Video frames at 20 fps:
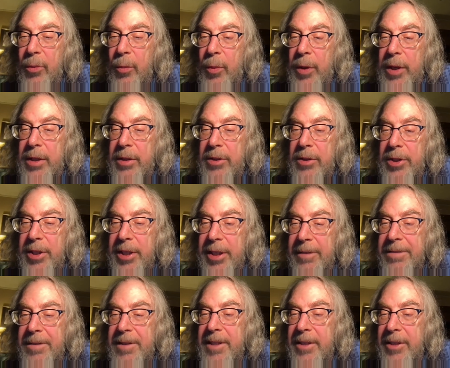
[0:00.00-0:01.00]
what
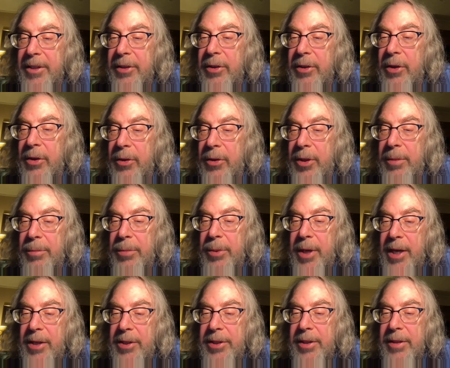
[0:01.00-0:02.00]
shifts in your own
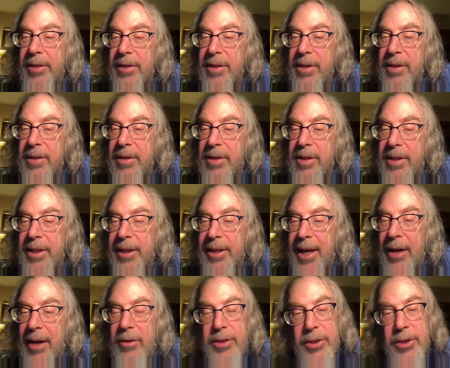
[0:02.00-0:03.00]
impressions stick
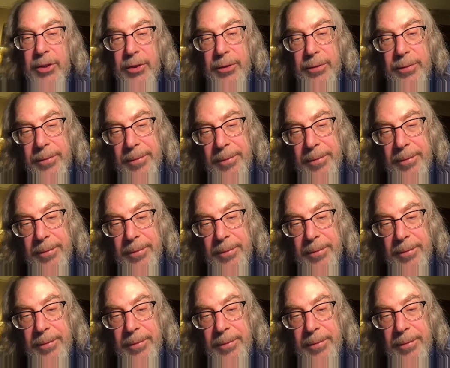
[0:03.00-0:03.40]
out to you?